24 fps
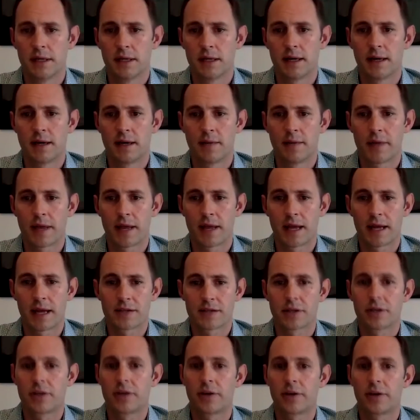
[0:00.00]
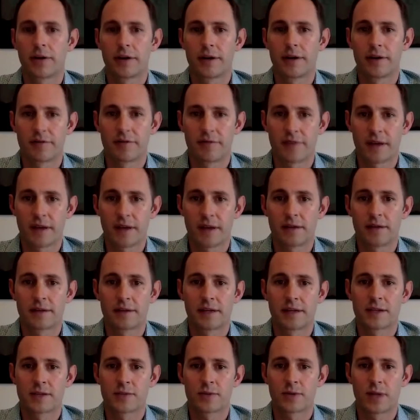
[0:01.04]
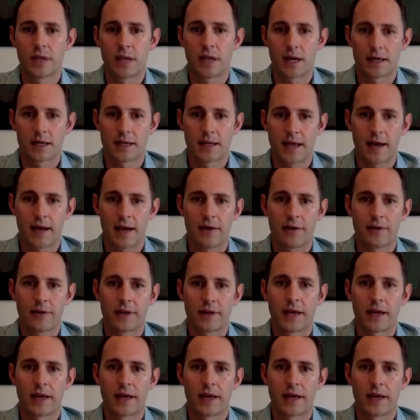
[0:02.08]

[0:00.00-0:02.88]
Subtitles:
They had a security event. Things were locked down.